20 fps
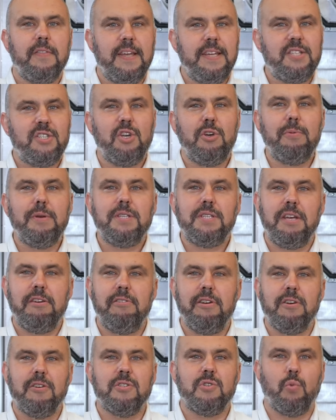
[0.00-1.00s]
These two
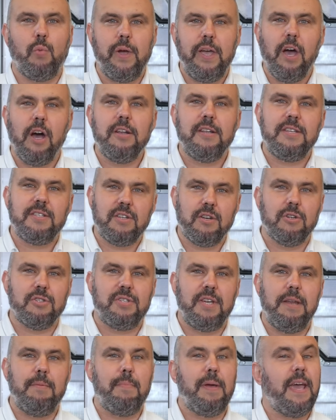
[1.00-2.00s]
materials we are
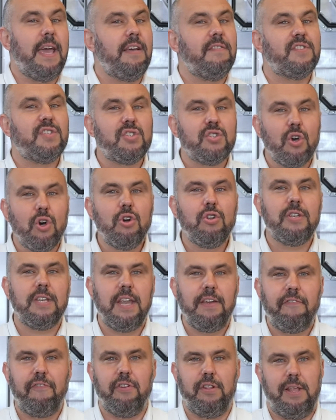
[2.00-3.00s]
discussing behave so
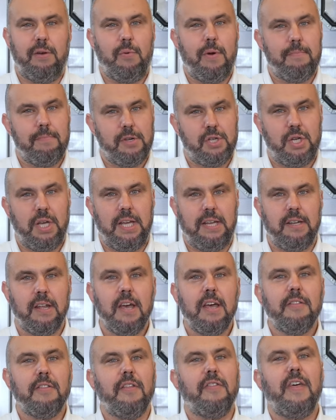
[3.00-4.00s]
differently when machined
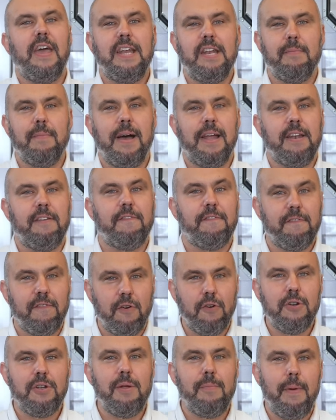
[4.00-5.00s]
that they demand
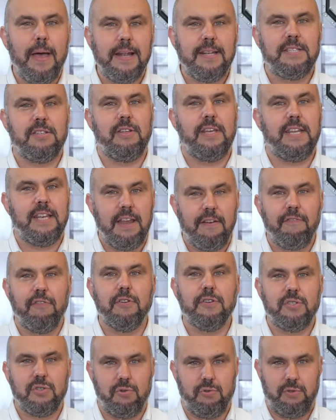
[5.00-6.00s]
fundamentally
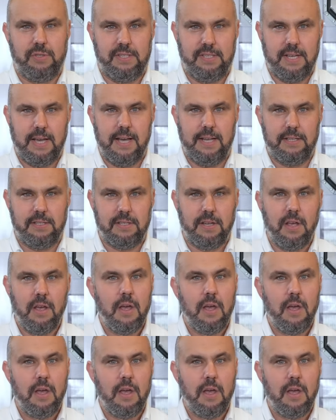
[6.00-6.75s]
different tool designs.